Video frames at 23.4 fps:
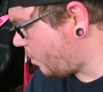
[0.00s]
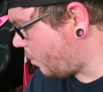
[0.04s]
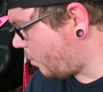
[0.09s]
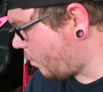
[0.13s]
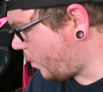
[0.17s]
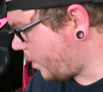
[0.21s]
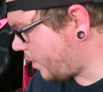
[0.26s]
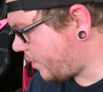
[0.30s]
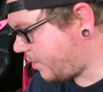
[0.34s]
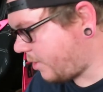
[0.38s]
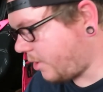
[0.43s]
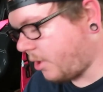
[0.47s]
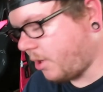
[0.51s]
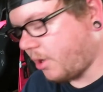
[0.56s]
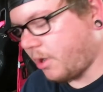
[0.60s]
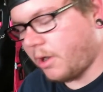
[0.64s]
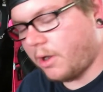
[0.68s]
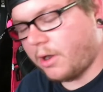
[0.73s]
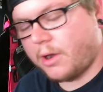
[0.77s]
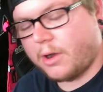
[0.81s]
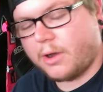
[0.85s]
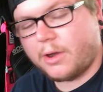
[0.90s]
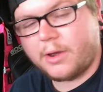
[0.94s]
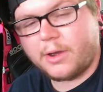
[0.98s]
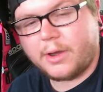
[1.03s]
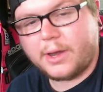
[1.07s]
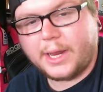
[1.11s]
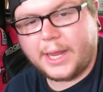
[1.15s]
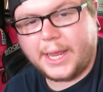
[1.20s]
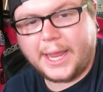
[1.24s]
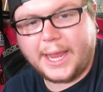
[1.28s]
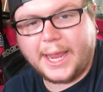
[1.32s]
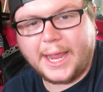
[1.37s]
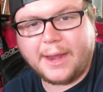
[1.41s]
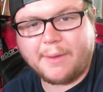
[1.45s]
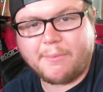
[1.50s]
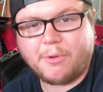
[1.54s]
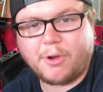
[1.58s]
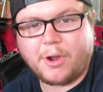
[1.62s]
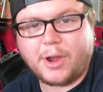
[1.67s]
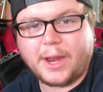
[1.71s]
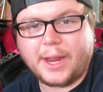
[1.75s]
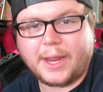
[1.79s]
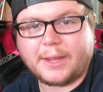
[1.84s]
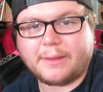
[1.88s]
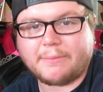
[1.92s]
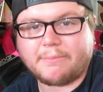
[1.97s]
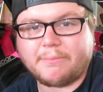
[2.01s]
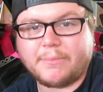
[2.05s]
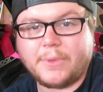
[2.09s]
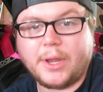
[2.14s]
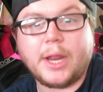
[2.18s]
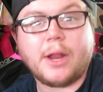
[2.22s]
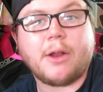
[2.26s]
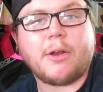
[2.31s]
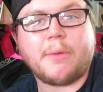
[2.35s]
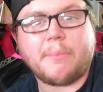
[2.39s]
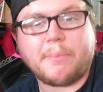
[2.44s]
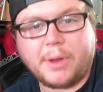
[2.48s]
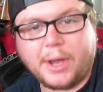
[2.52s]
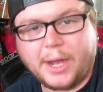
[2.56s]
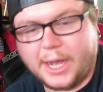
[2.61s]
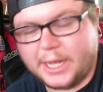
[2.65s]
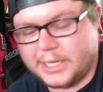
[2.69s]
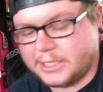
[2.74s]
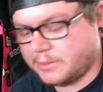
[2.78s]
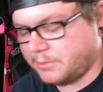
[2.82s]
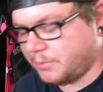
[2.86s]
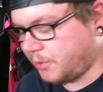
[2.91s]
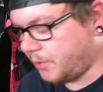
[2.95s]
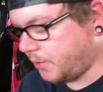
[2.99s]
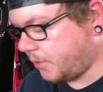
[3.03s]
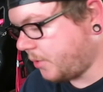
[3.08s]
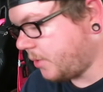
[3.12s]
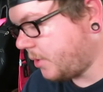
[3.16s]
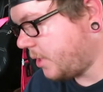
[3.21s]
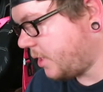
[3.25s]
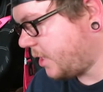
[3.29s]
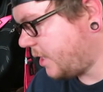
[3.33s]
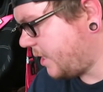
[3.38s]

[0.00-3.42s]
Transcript: with your handbrake, near impossible.